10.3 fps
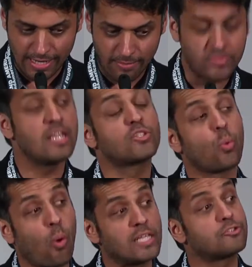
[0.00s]
These
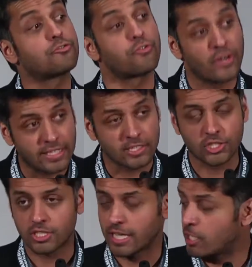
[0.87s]
once
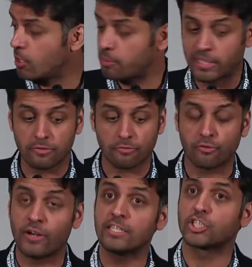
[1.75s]
fringe, and I repeat,
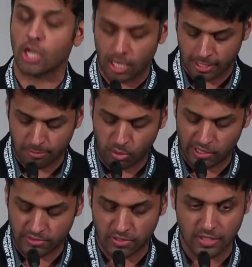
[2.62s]
fringe talking
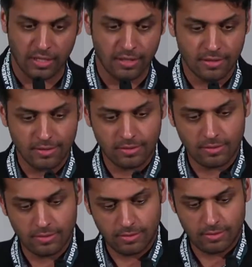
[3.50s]
points.
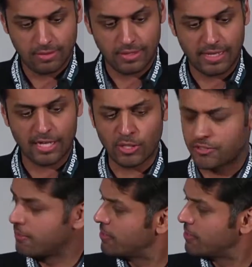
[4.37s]
How do I turn this